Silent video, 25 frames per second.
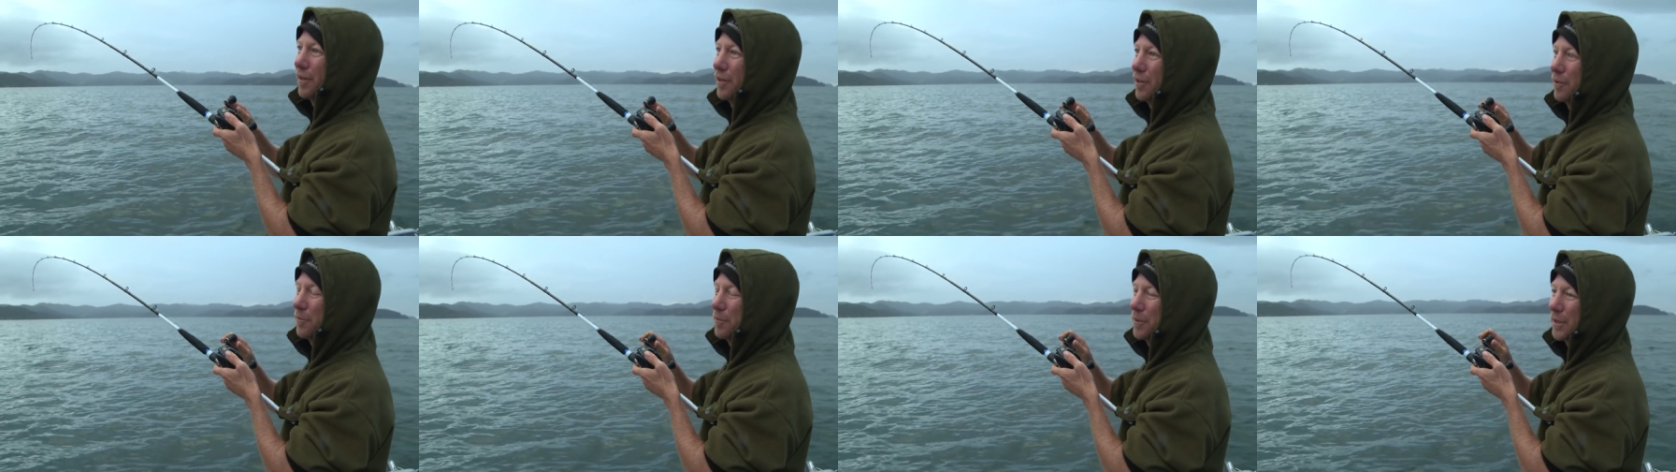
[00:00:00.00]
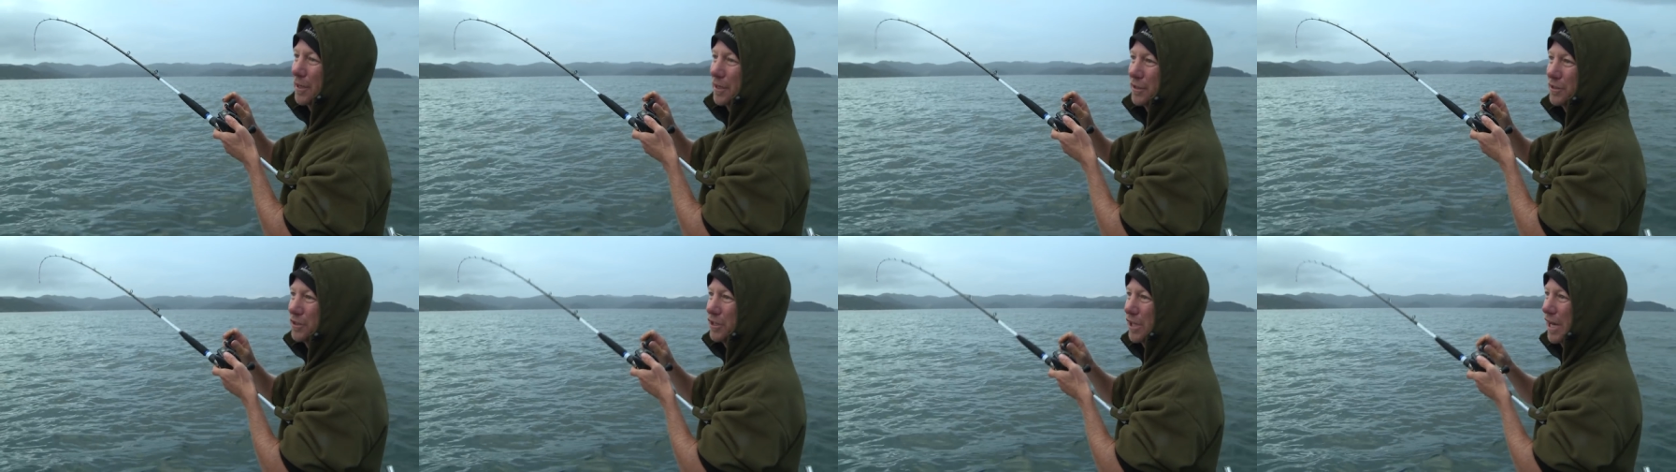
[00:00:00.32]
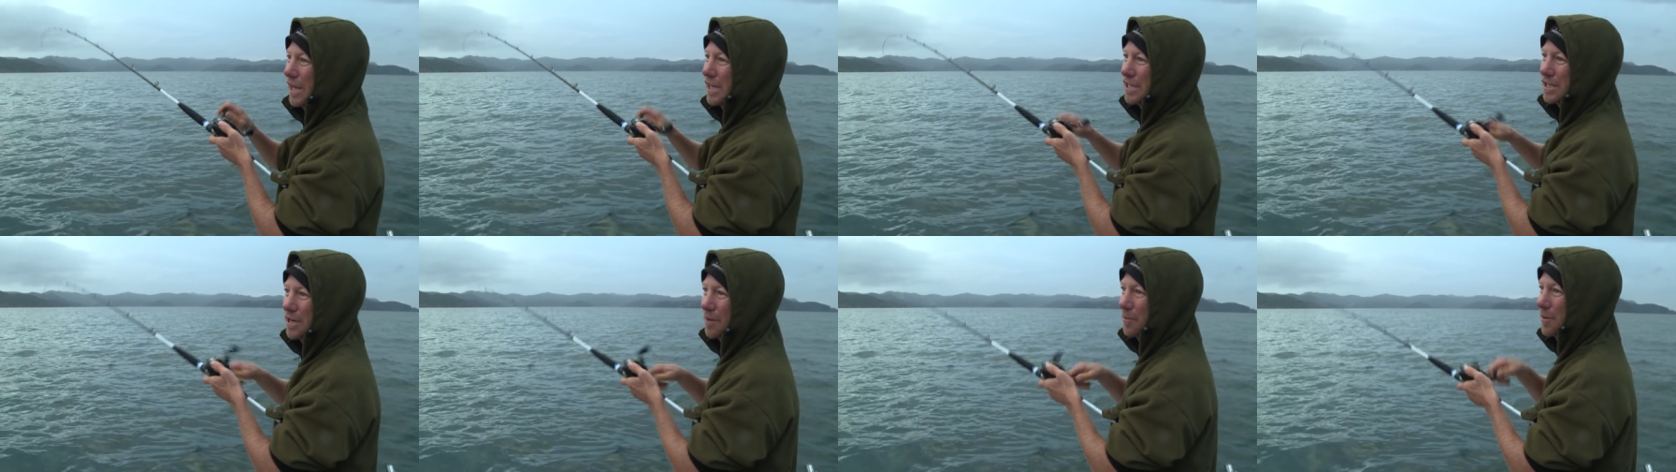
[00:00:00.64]
The biggest
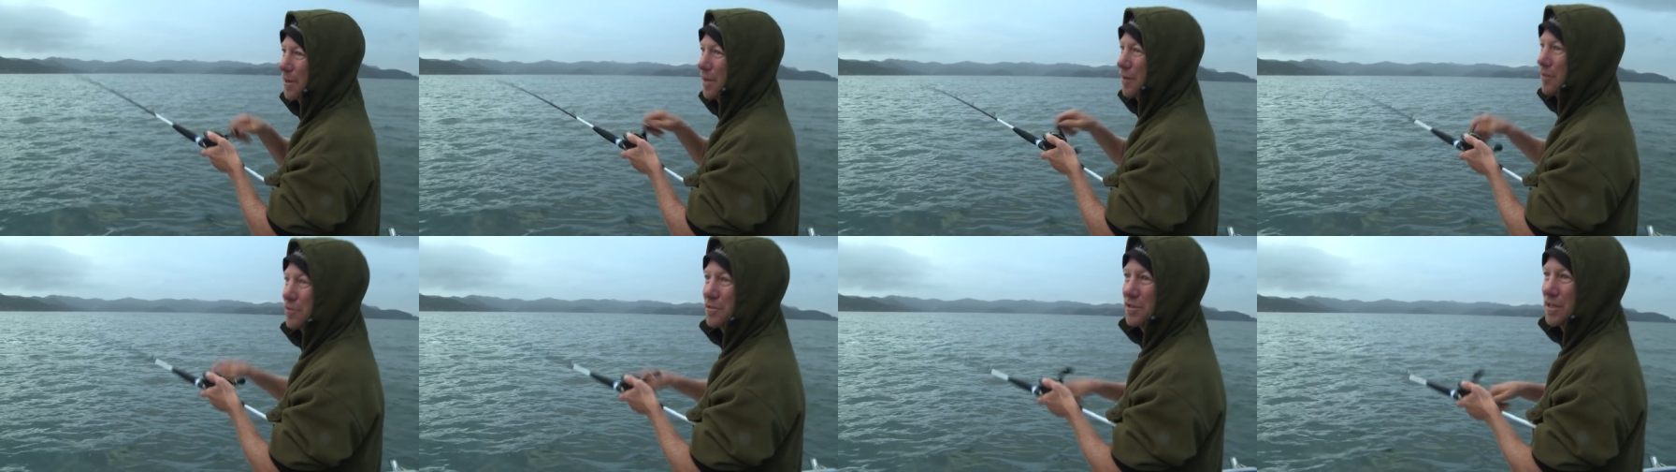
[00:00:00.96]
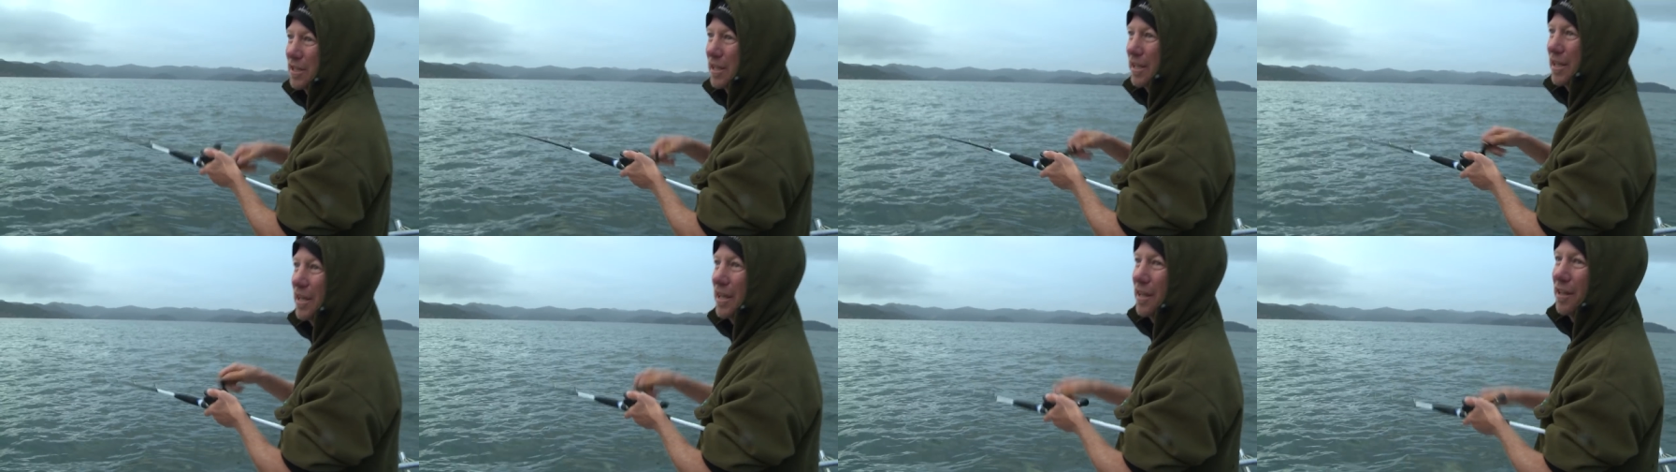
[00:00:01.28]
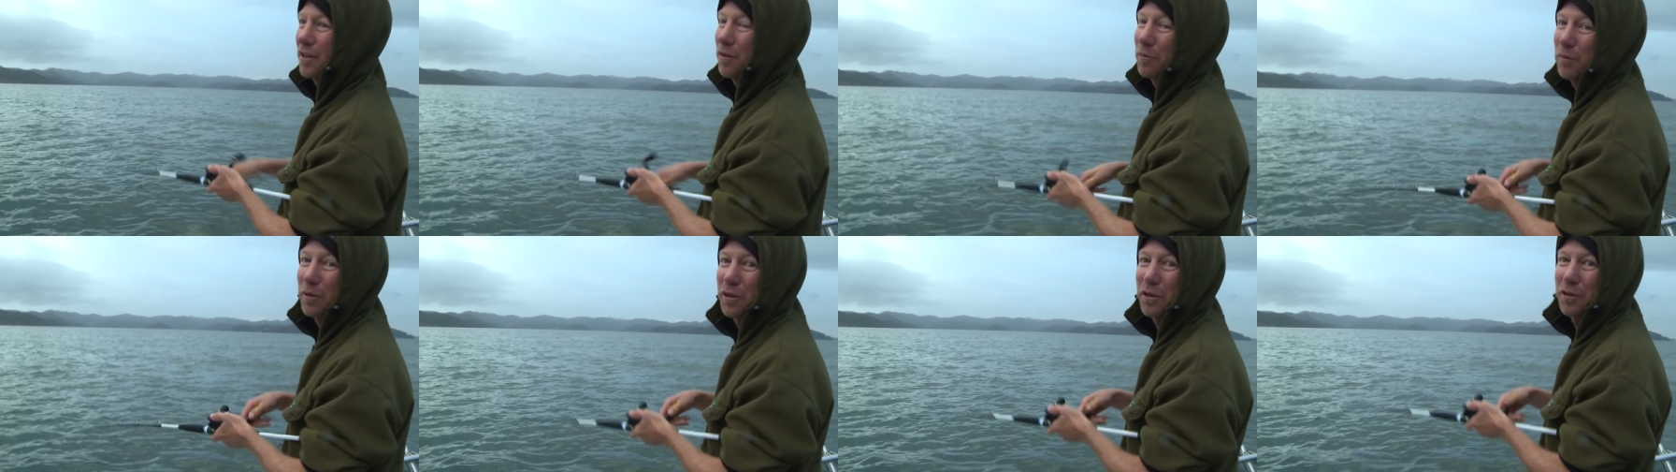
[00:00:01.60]
change up here is the gear that we're